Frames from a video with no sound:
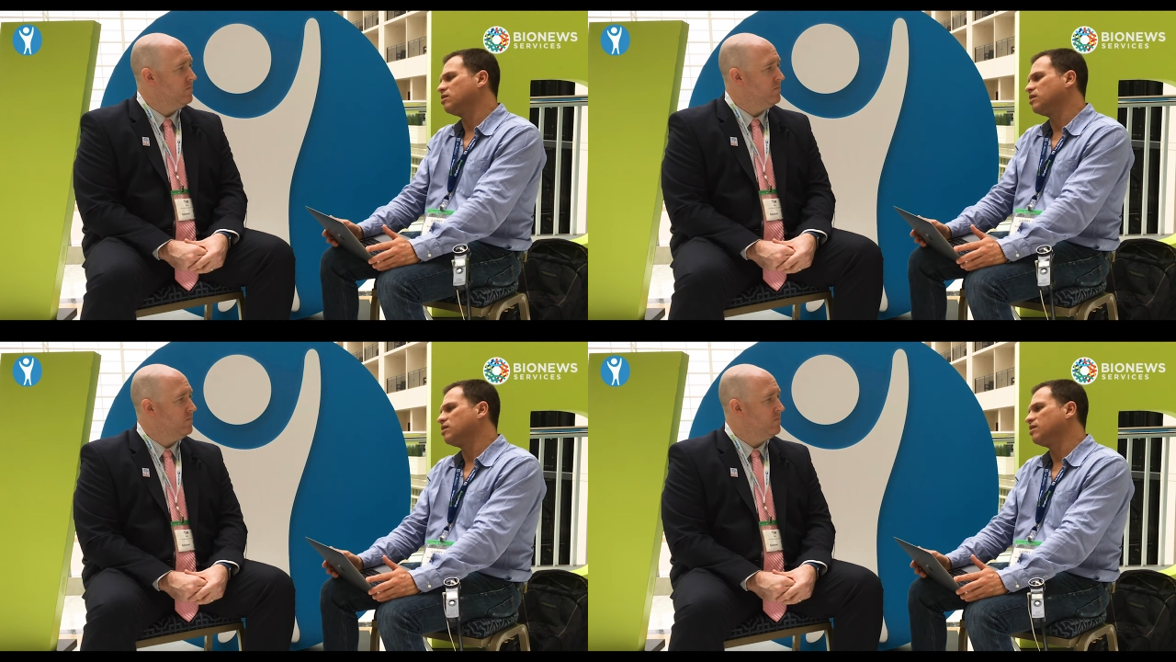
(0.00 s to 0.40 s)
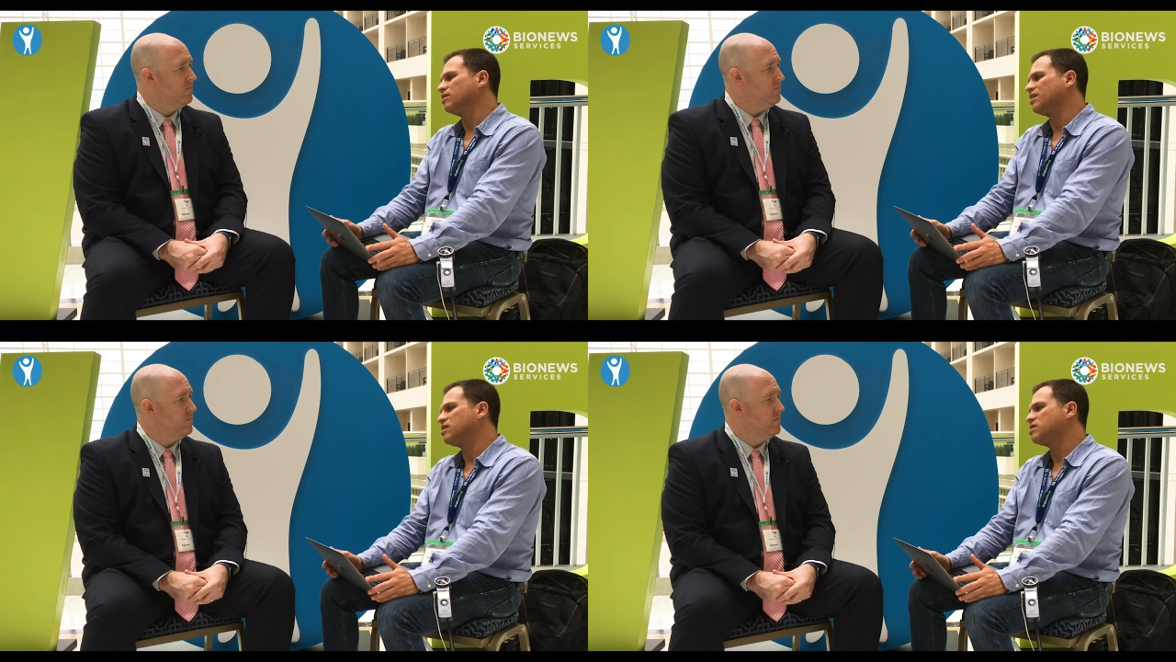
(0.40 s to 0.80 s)
Speaker 1: the
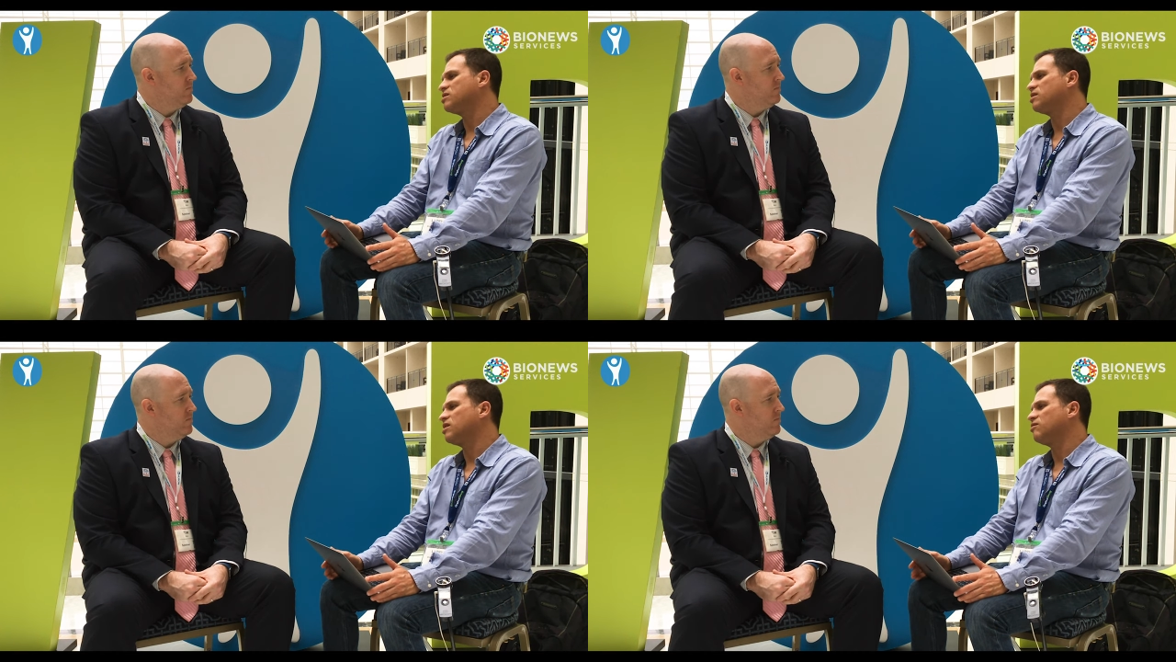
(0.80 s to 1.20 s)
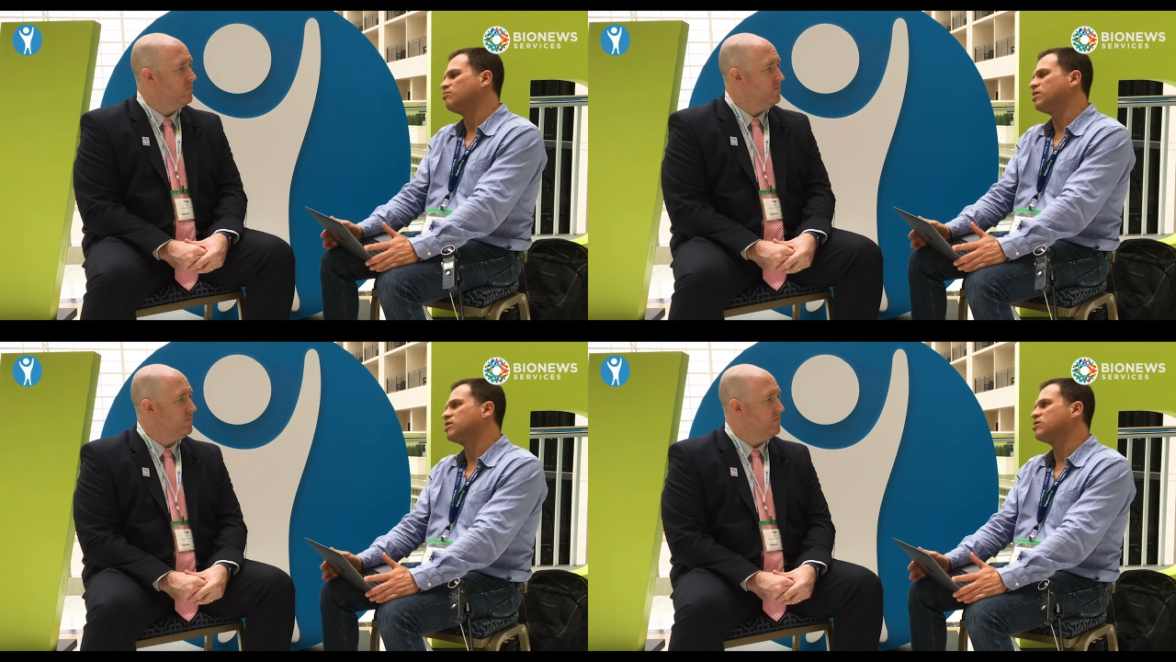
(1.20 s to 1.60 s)

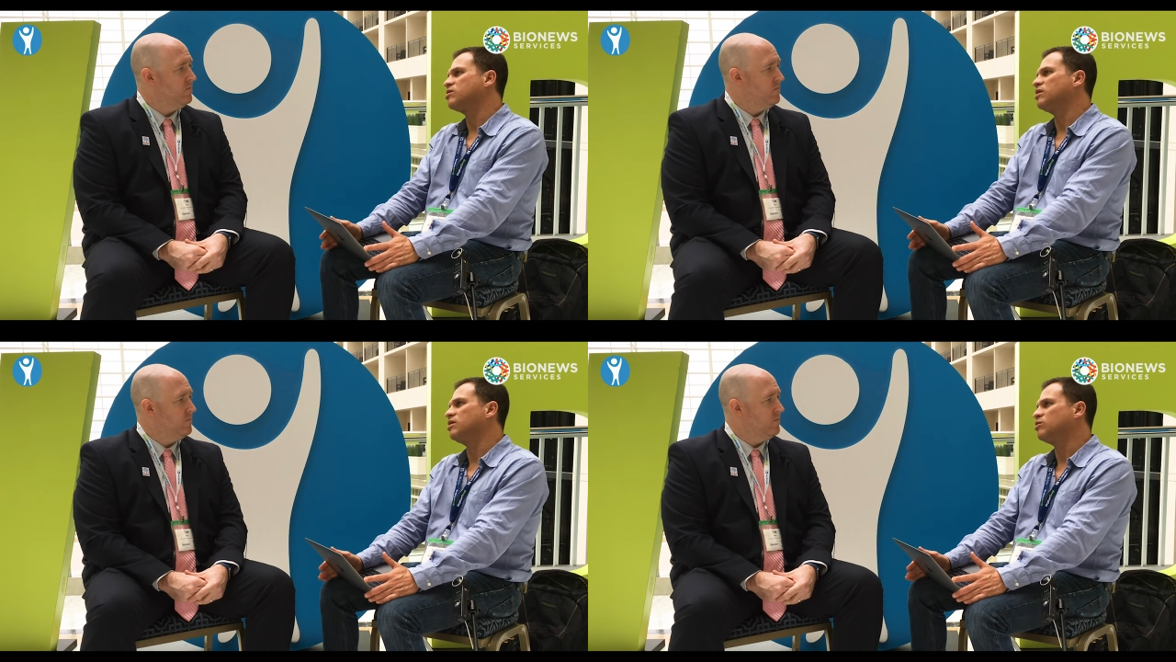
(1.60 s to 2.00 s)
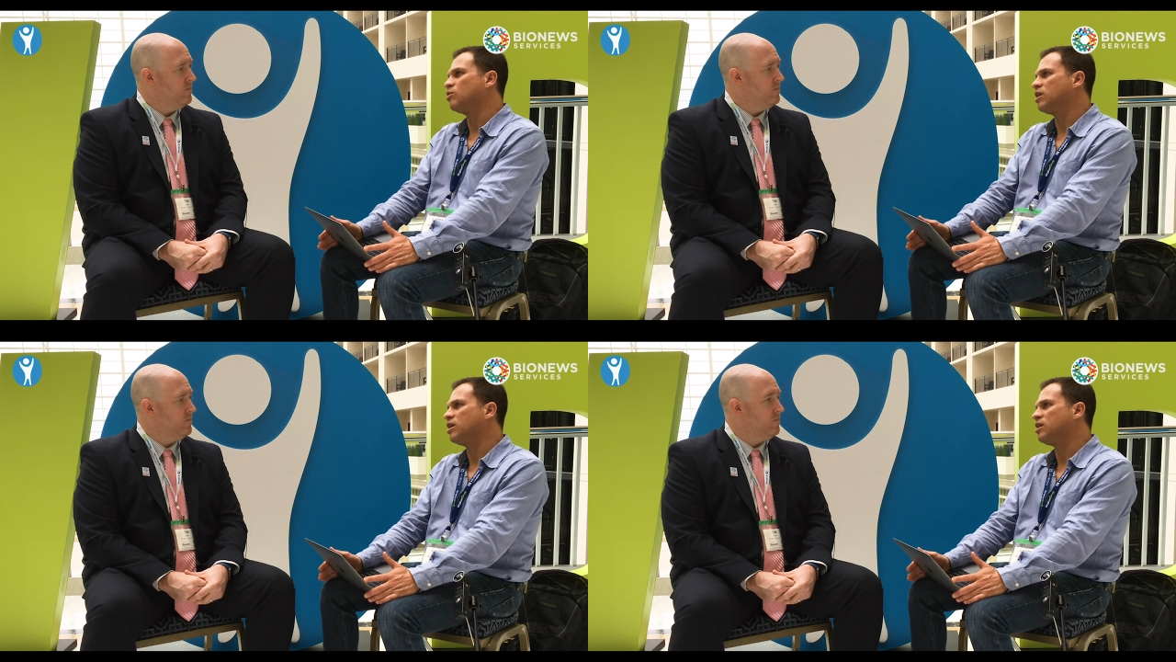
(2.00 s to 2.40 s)
legislative picture in
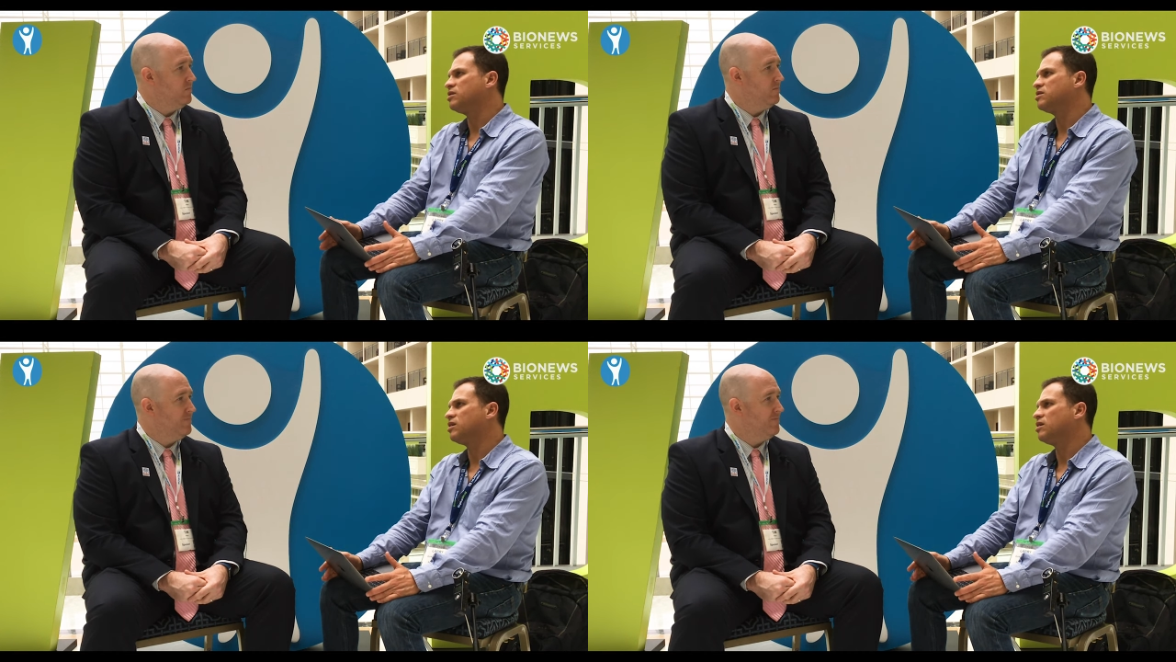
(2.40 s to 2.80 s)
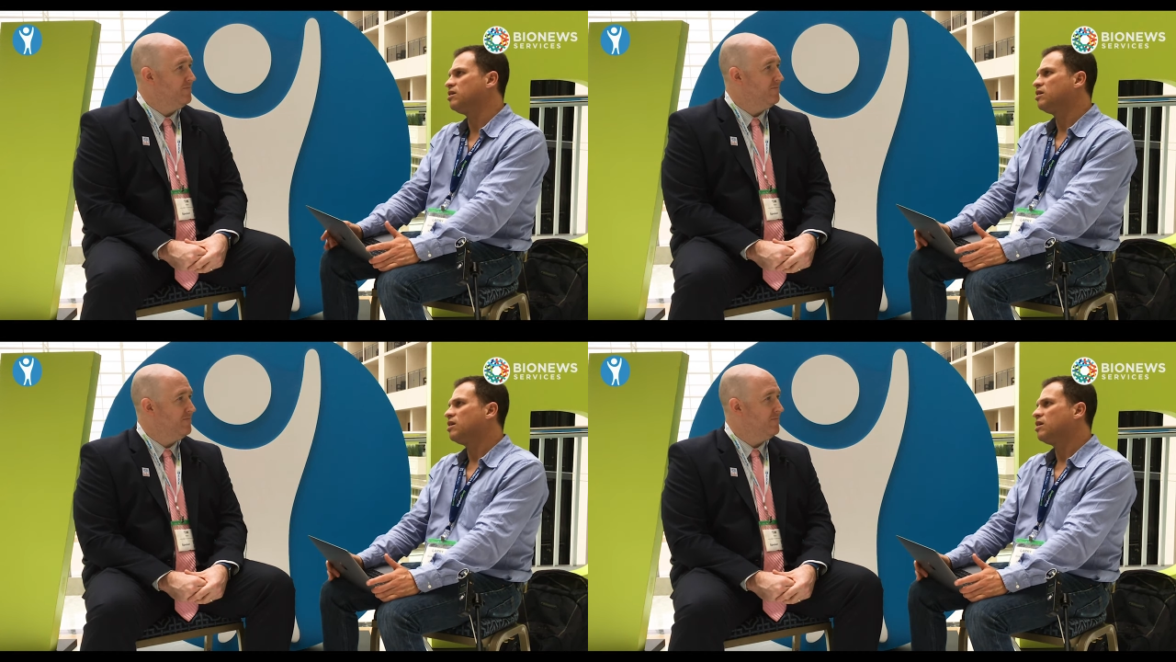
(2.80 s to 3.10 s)
2019